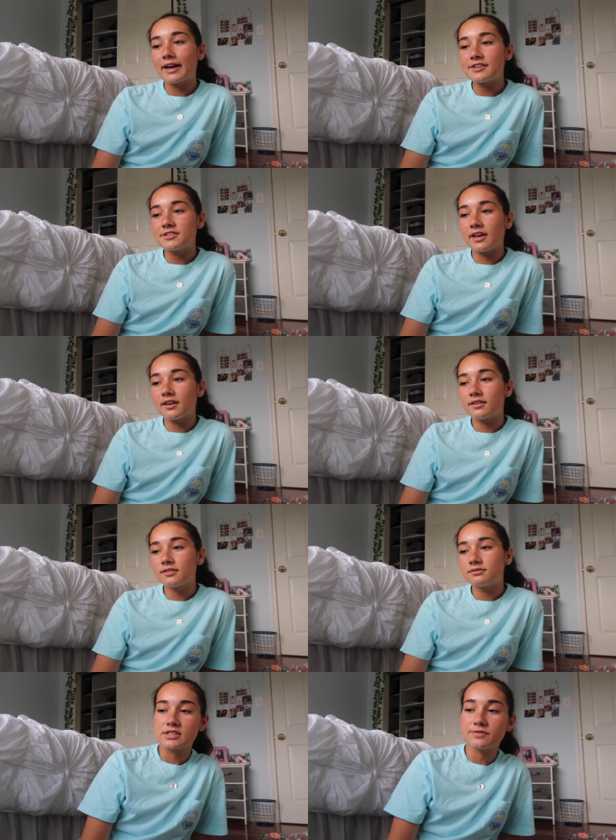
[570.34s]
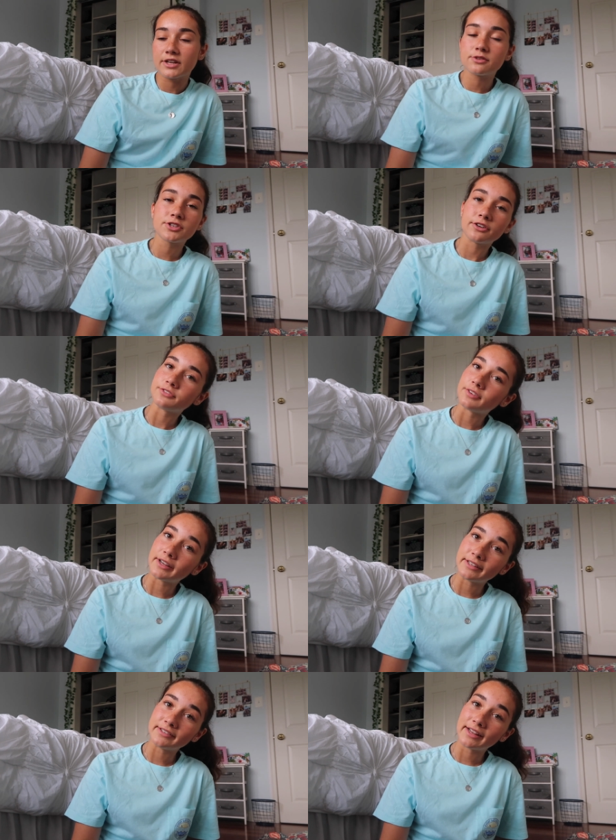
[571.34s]
I think these videos are
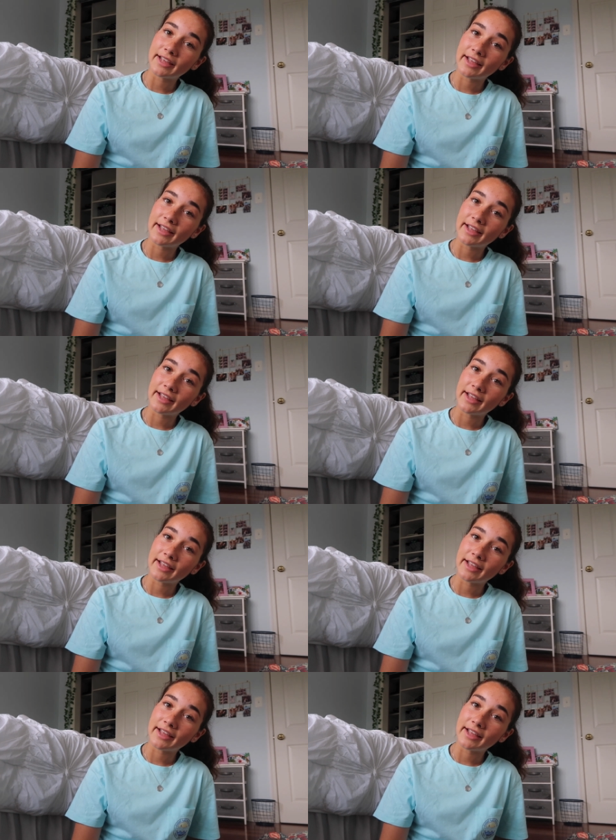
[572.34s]
fun,